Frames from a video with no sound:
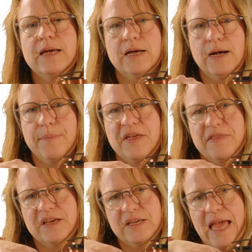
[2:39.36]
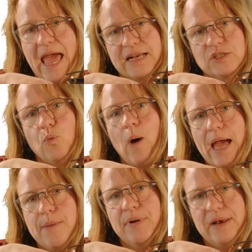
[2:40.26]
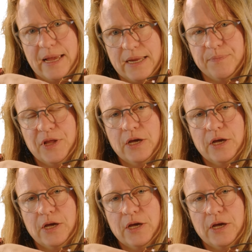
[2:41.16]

the XY plane.